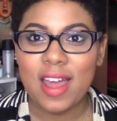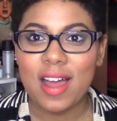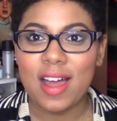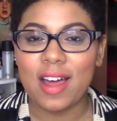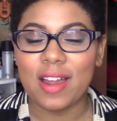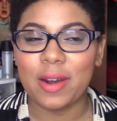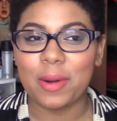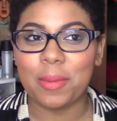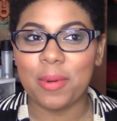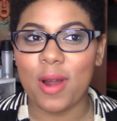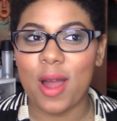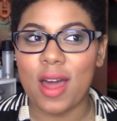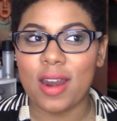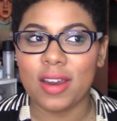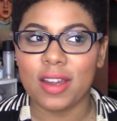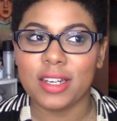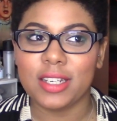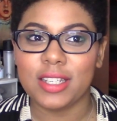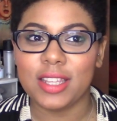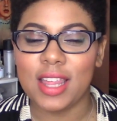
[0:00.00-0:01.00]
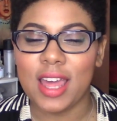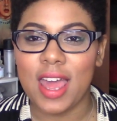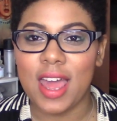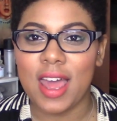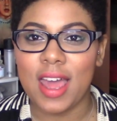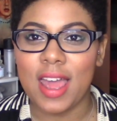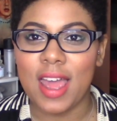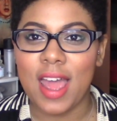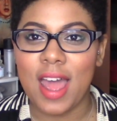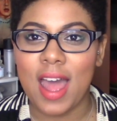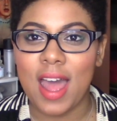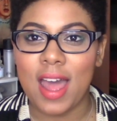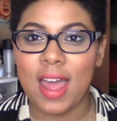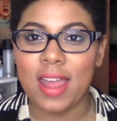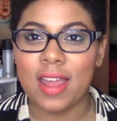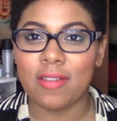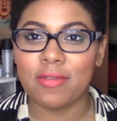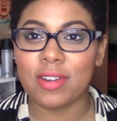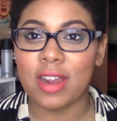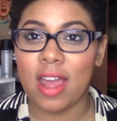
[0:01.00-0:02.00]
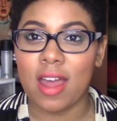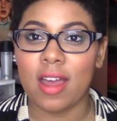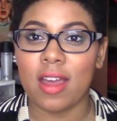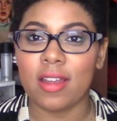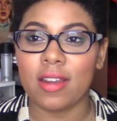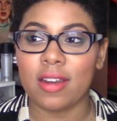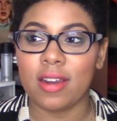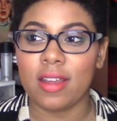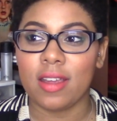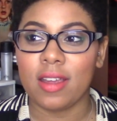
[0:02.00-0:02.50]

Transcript: on a product that I have not